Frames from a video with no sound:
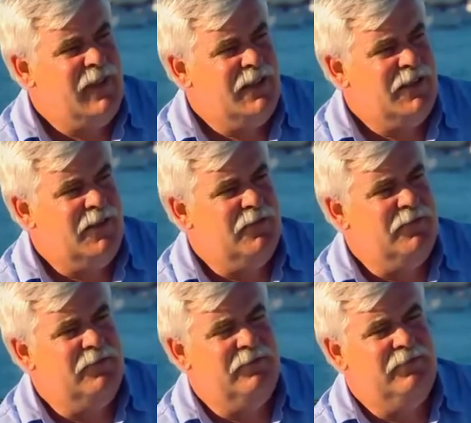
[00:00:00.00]
I sort of
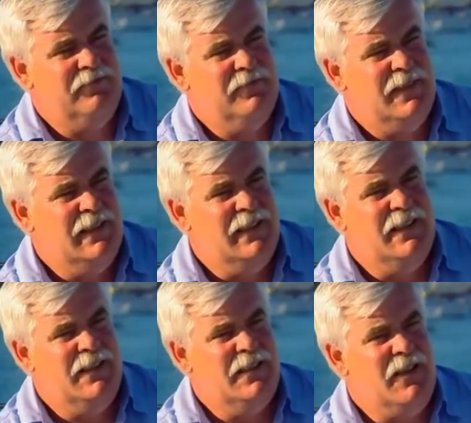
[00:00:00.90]

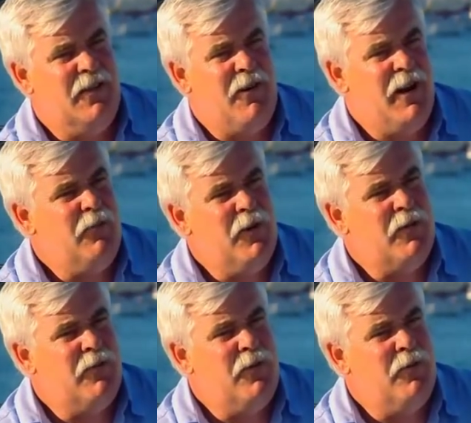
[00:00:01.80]
set the
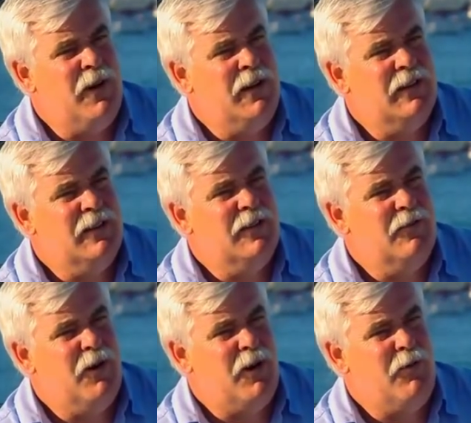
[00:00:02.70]
groundwork for
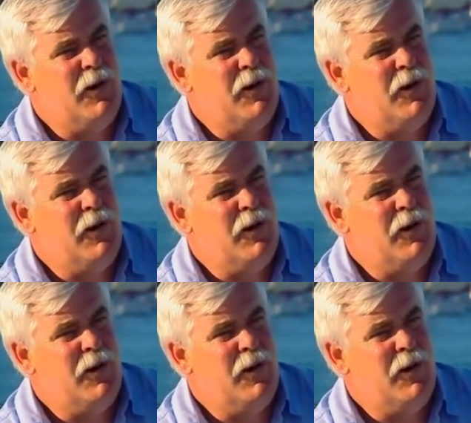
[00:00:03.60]
what I